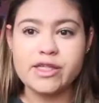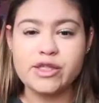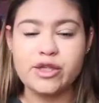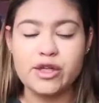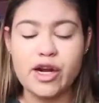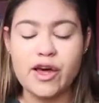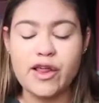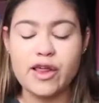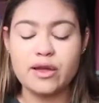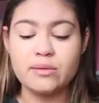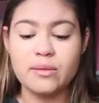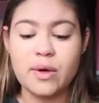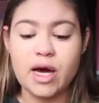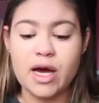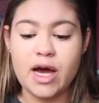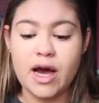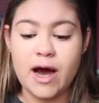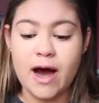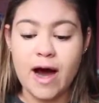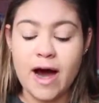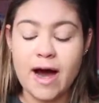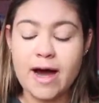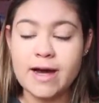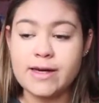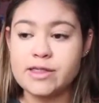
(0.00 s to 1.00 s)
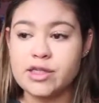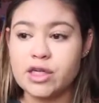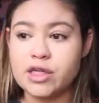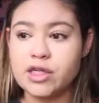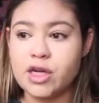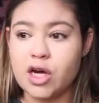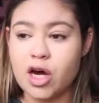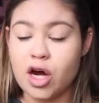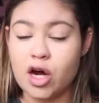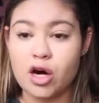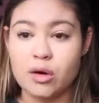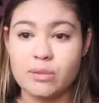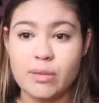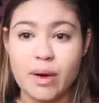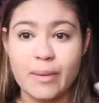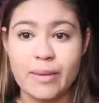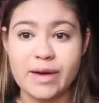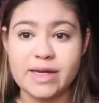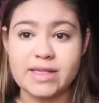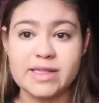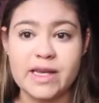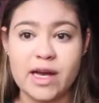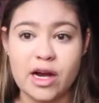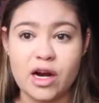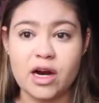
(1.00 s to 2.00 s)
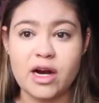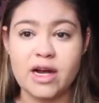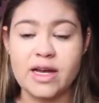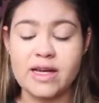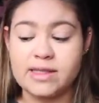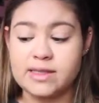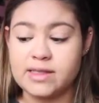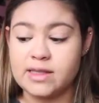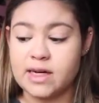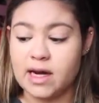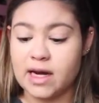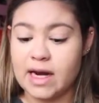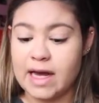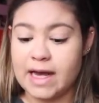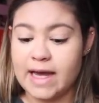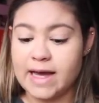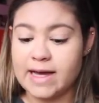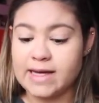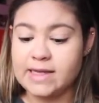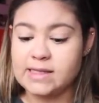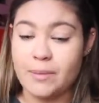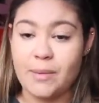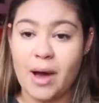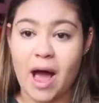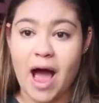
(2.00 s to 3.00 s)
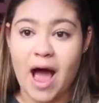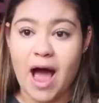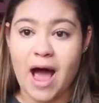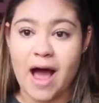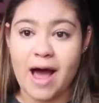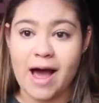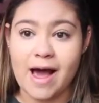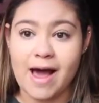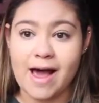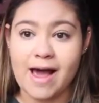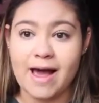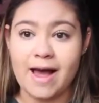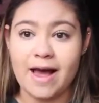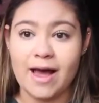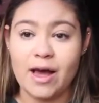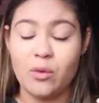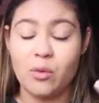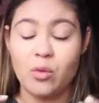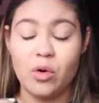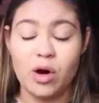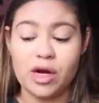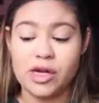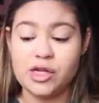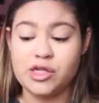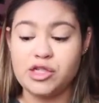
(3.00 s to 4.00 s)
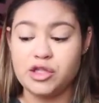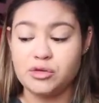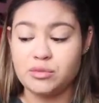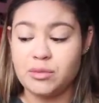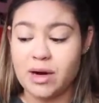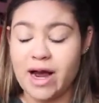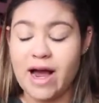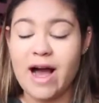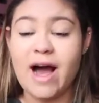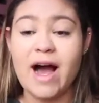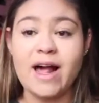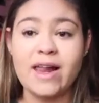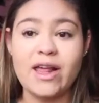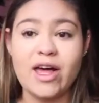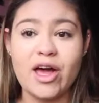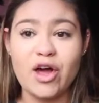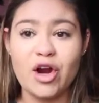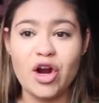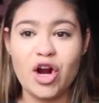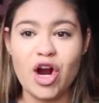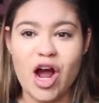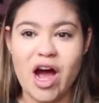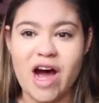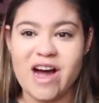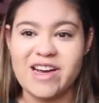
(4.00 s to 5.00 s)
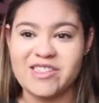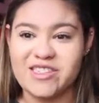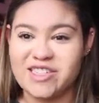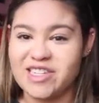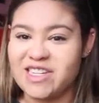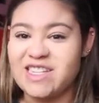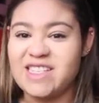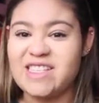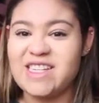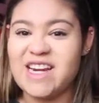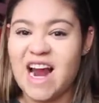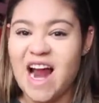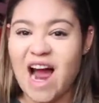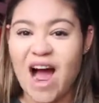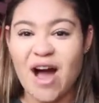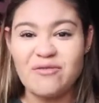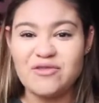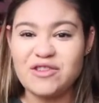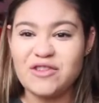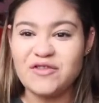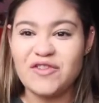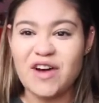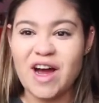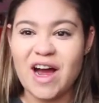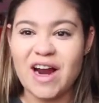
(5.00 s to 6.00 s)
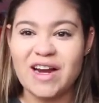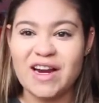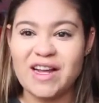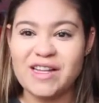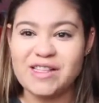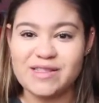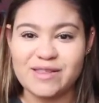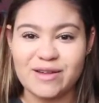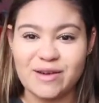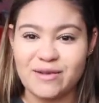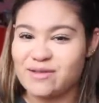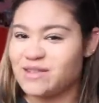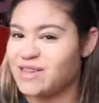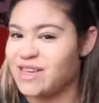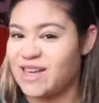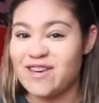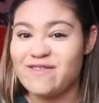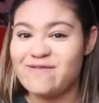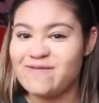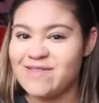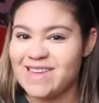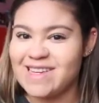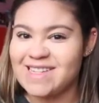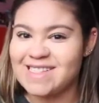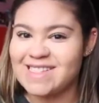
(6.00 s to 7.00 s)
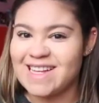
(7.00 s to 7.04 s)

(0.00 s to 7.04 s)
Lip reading: so now that my eyes are done, or my mascara is done, I guess, I want to do my highlighter. I just have to find it, so give me a